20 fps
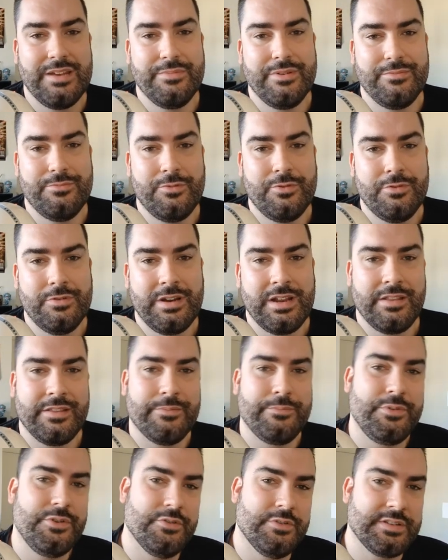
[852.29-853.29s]
a bit more now
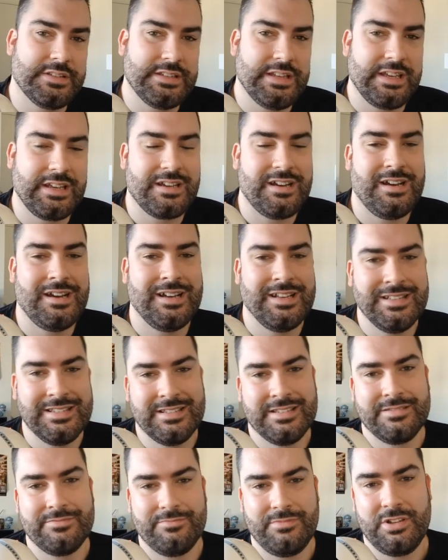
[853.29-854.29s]
that Pure Snake Eye has